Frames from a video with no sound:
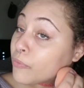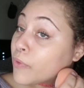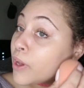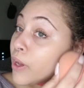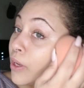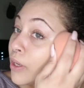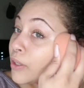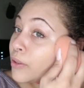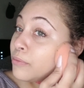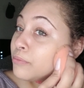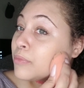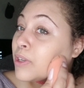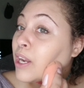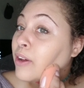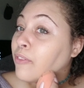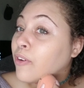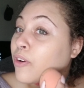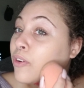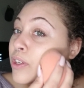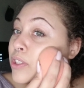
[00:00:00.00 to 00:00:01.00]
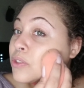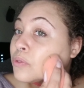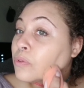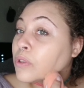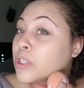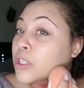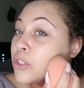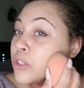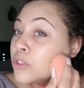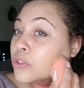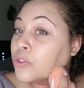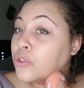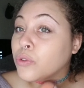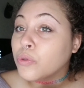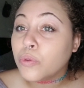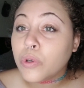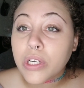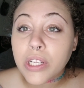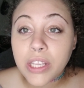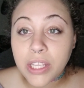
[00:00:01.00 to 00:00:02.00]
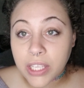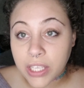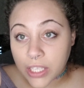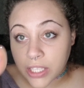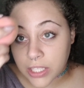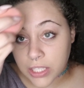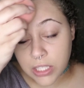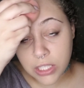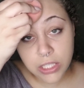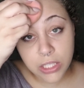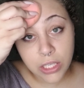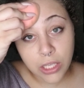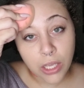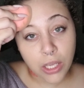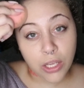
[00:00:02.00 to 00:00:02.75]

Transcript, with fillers: Um, and I've always wanted to do one of these.